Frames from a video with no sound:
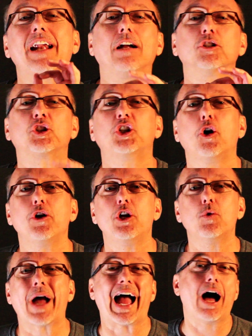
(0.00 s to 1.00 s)
I'll show
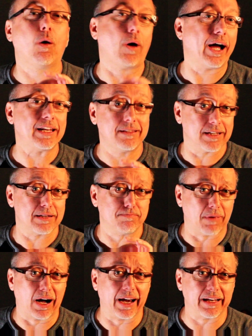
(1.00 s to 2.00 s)
you how I did
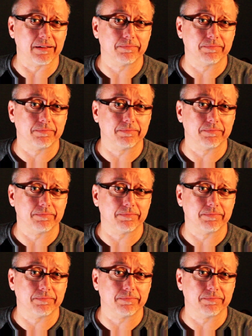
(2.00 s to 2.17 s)
mine.